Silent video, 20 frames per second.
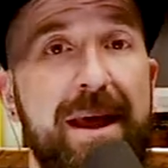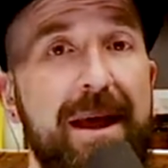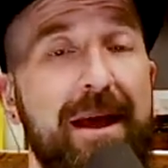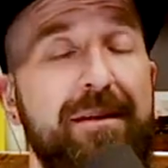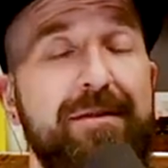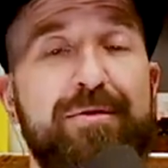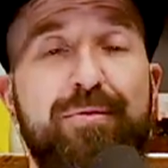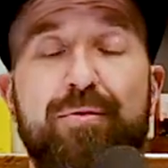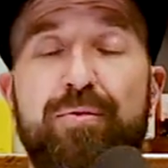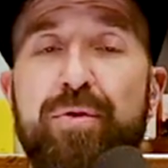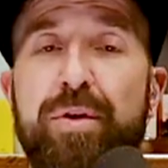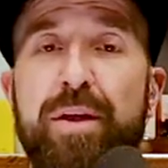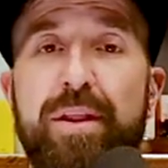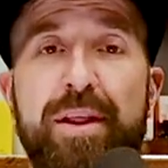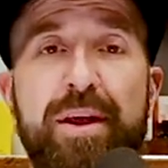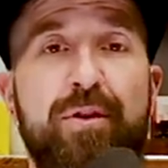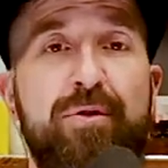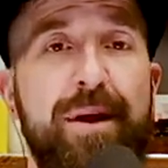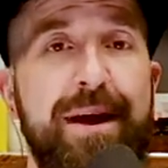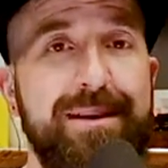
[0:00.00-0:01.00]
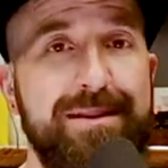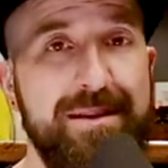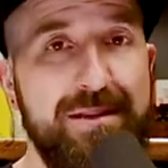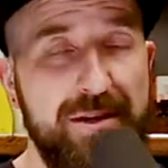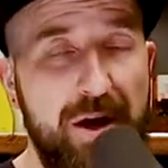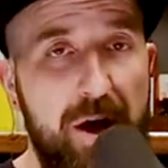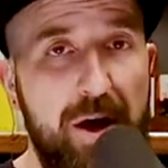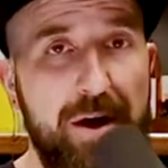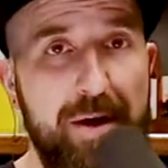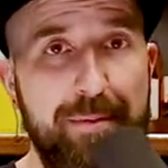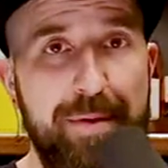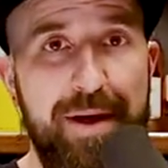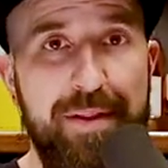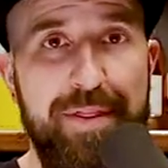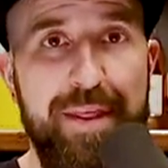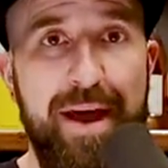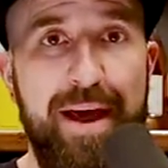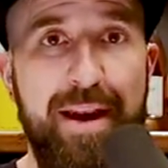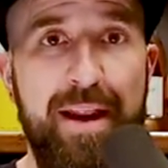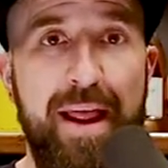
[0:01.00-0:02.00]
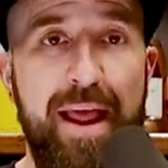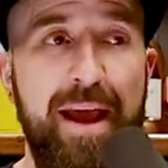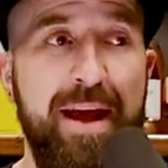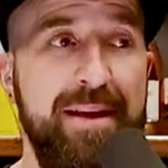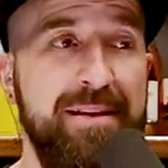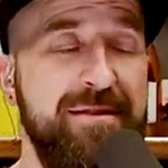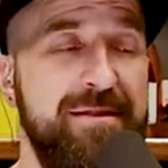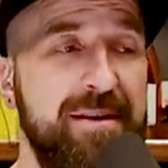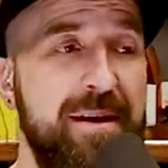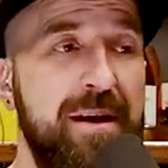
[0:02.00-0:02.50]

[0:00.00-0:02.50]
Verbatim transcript: It's really great to talk about that as